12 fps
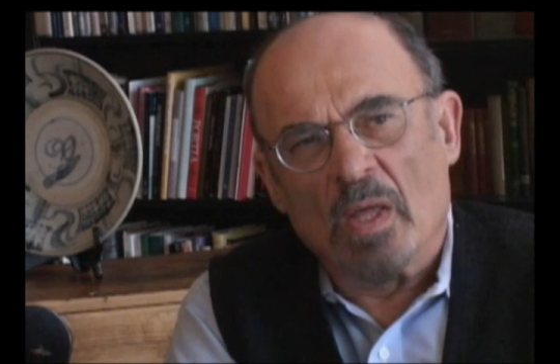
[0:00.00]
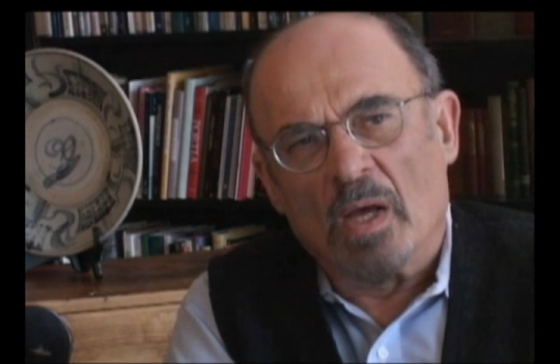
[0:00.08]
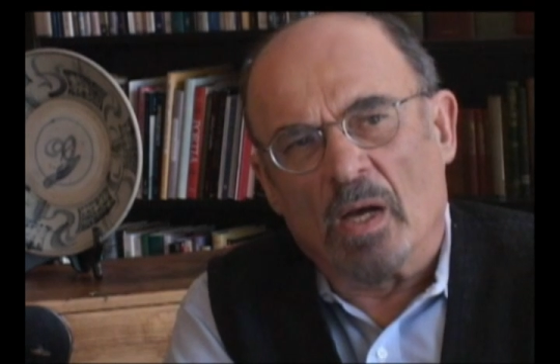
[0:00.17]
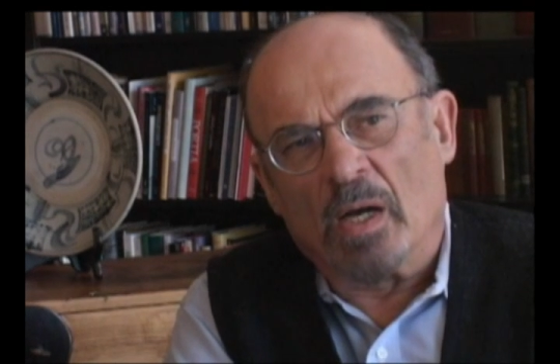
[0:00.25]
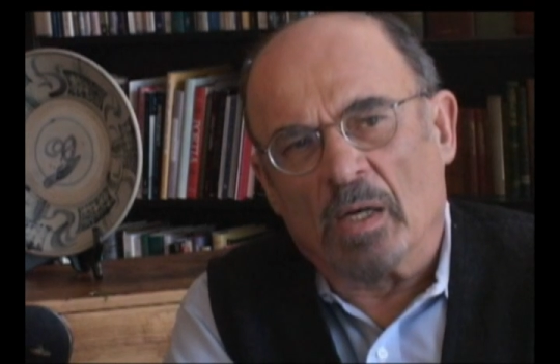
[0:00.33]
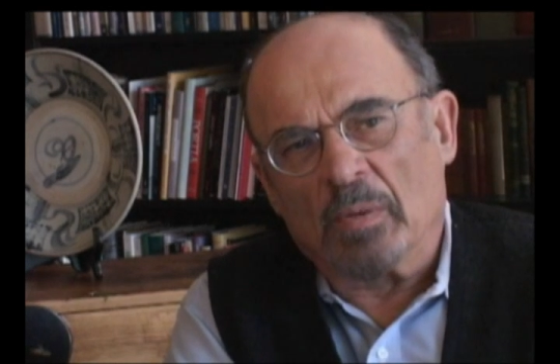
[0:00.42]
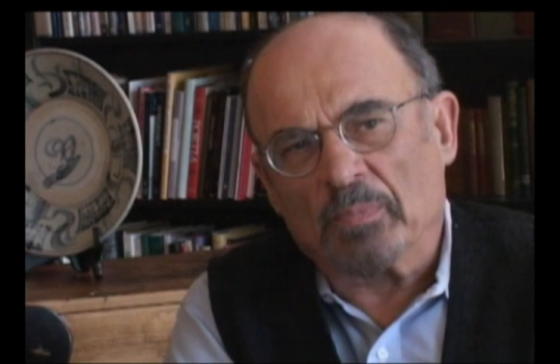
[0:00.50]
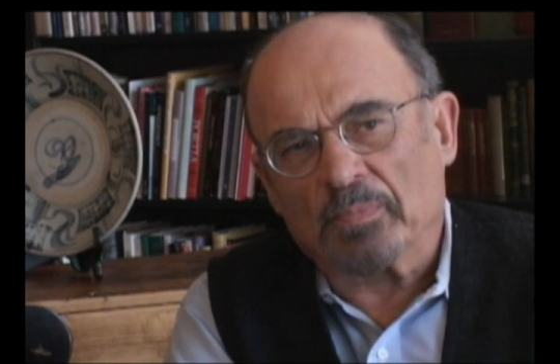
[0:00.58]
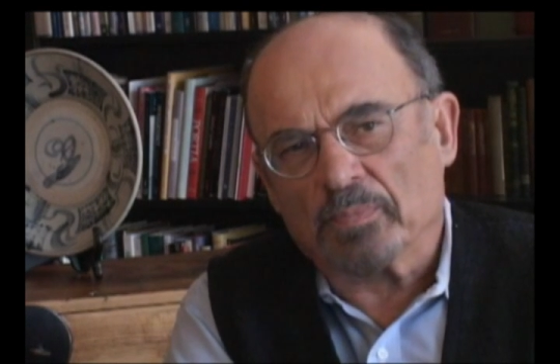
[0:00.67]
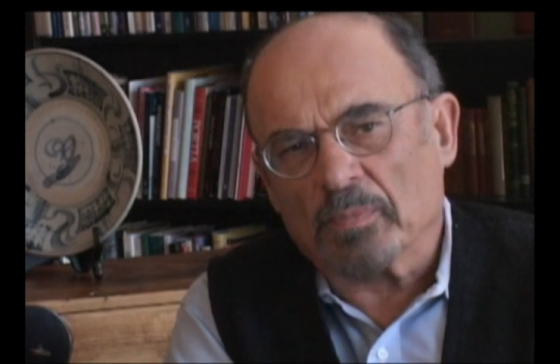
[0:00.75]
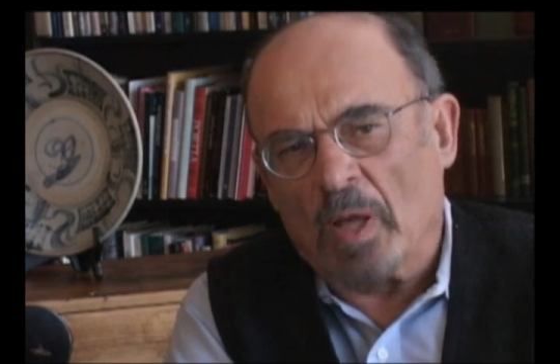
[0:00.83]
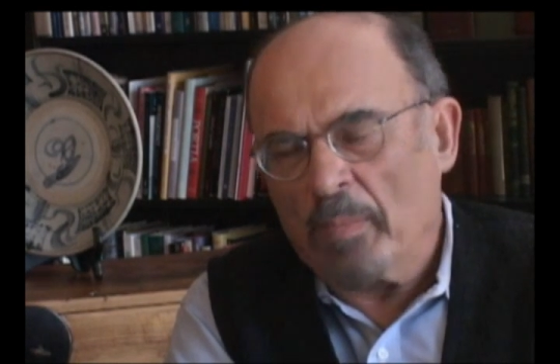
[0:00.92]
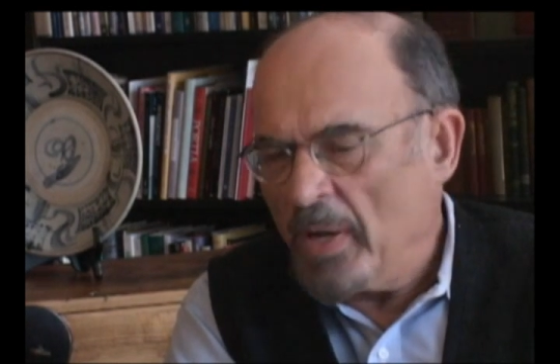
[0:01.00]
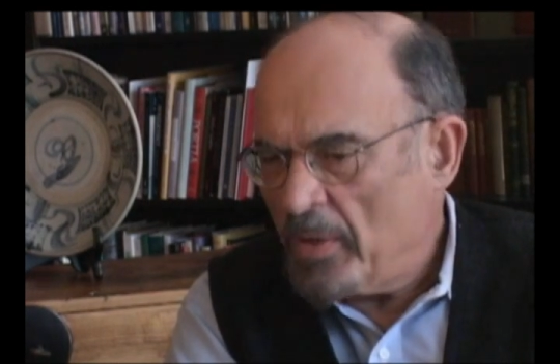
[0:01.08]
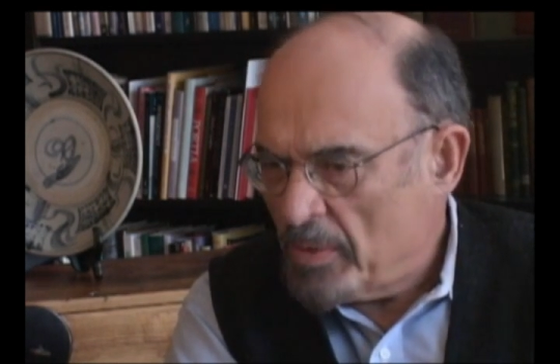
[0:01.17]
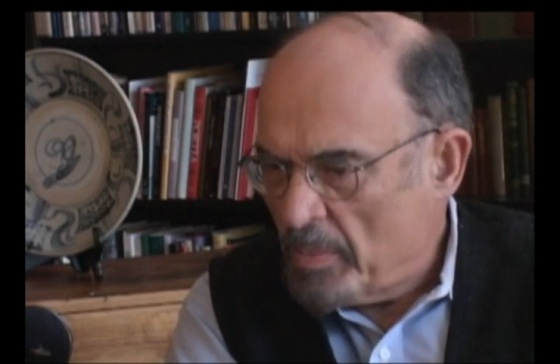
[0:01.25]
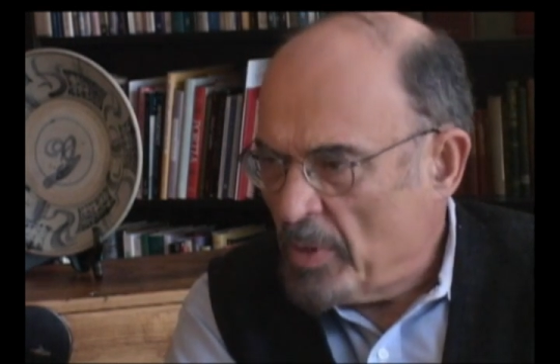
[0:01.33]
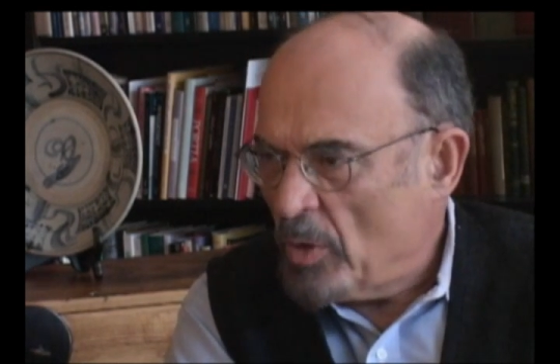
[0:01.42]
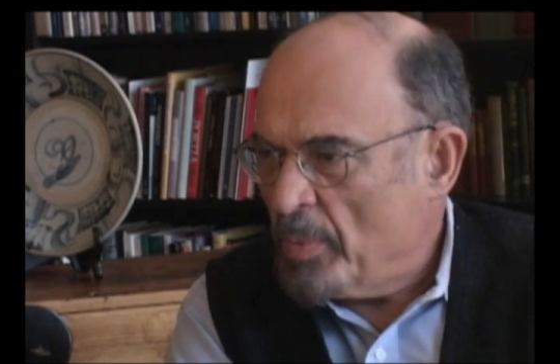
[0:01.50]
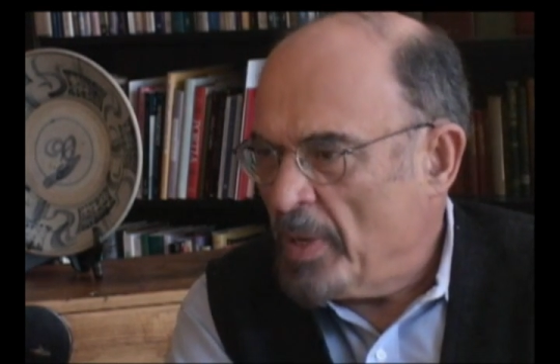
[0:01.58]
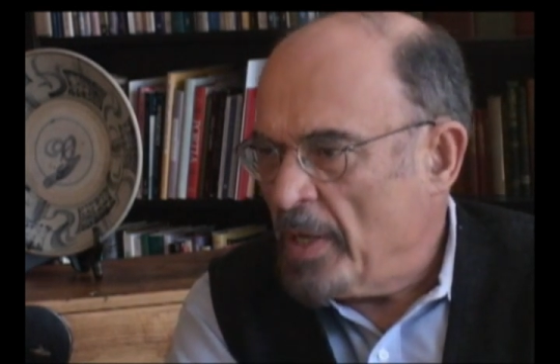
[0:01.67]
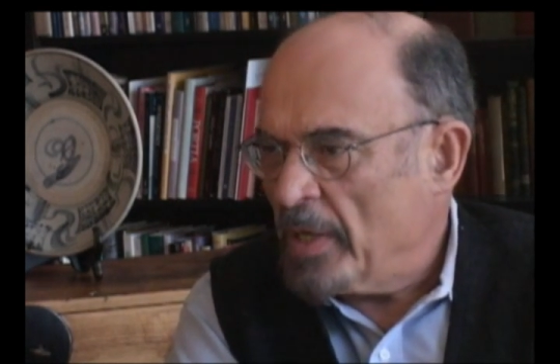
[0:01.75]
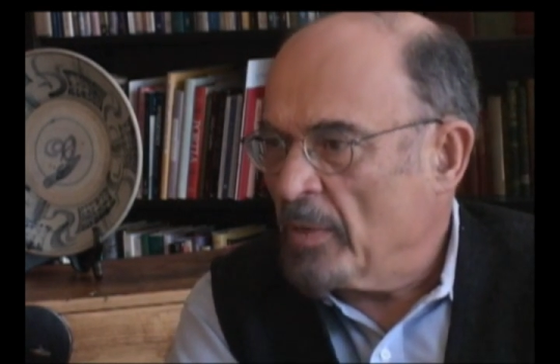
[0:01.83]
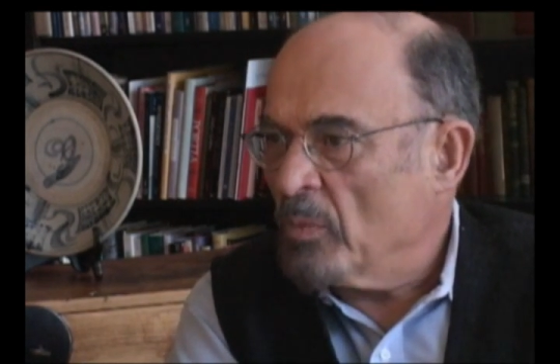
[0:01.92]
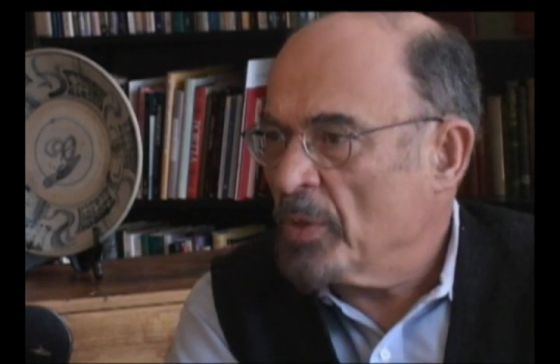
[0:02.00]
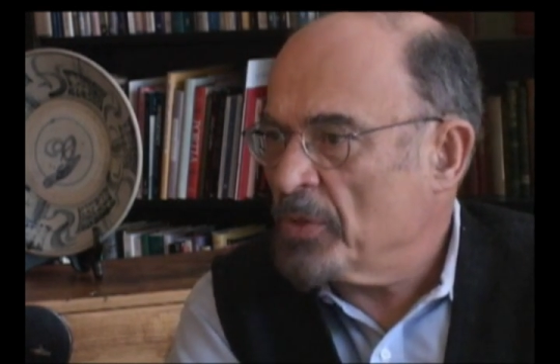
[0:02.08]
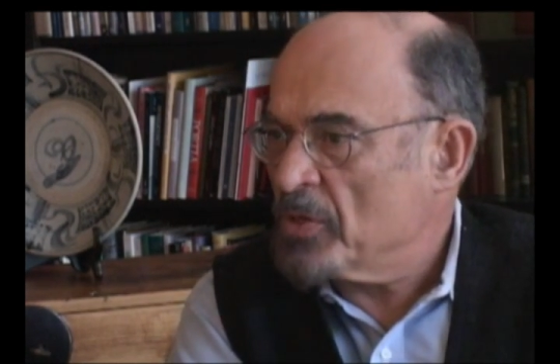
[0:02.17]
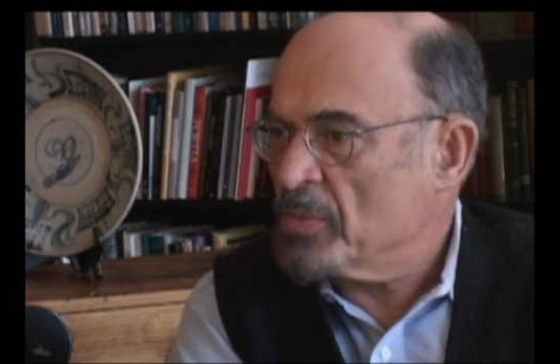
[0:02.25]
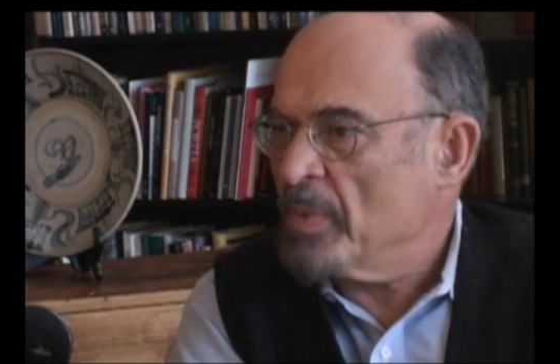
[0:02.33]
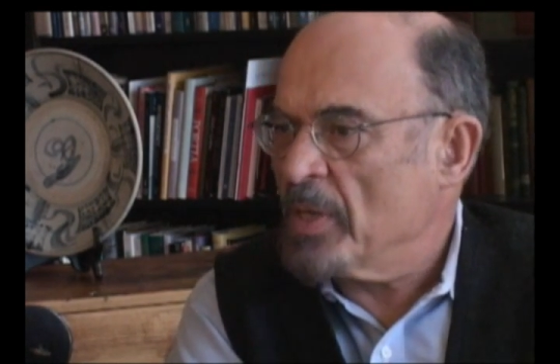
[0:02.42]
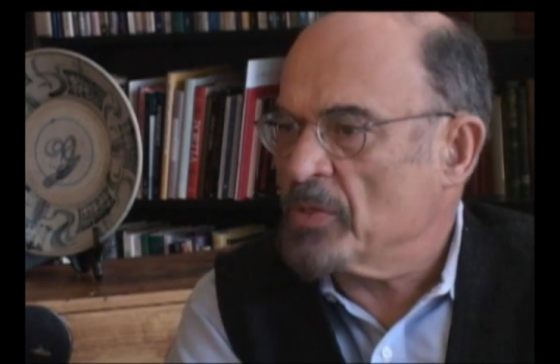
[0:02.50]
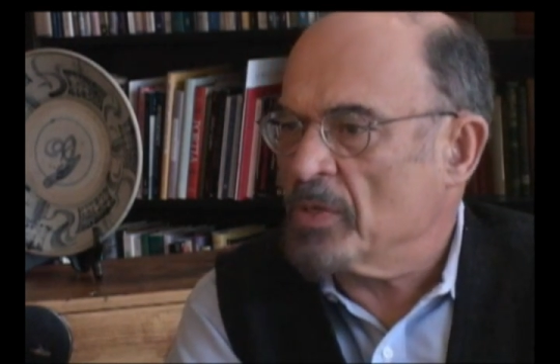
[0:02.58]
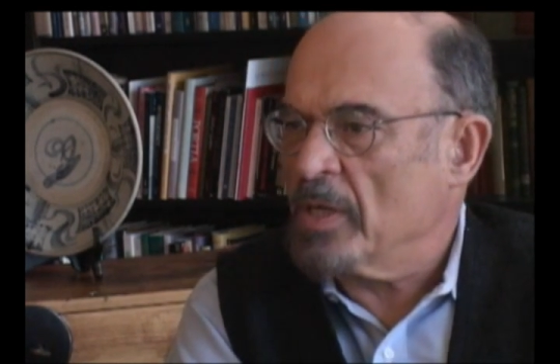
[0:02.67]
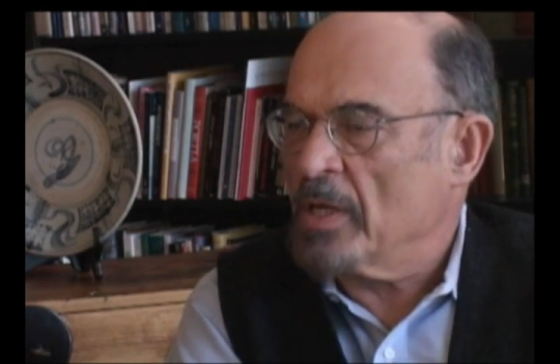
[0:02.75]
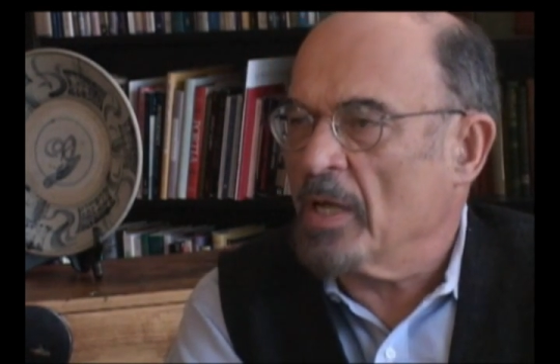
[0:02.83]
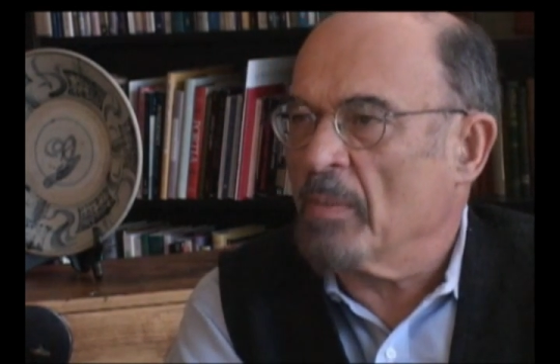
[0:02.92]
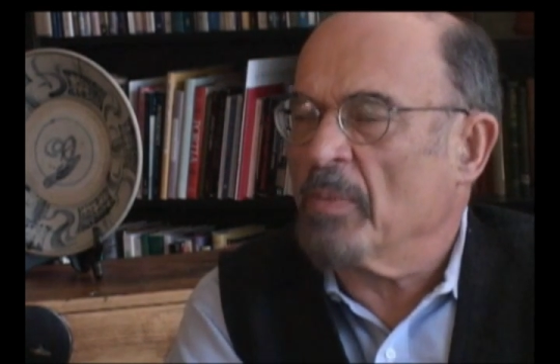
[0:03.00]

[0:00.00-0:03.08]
um, about the bill paying and what this meant to him.